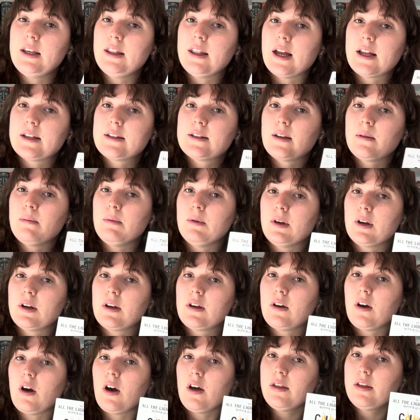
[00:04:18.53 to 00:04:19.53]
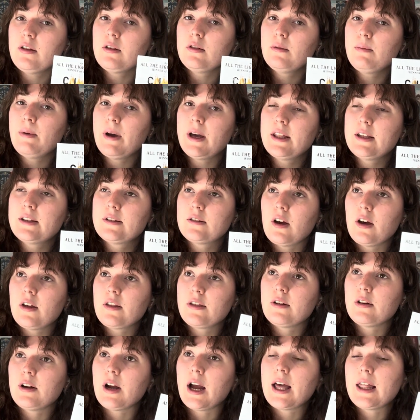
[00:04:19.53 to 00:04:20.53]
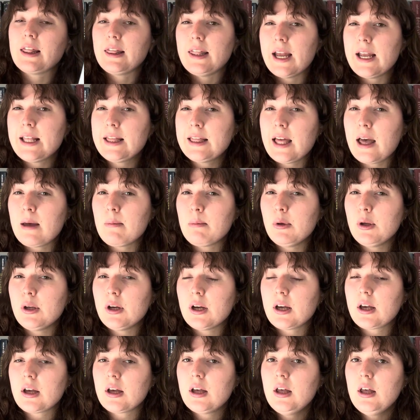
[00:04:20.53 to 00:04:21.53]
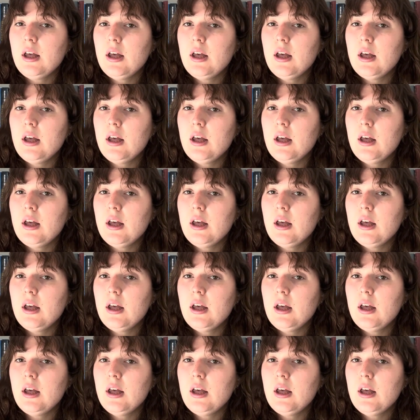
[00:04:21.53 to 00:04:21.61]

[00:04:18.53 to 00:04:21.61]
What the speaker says: That's a book also by this author. I like that book.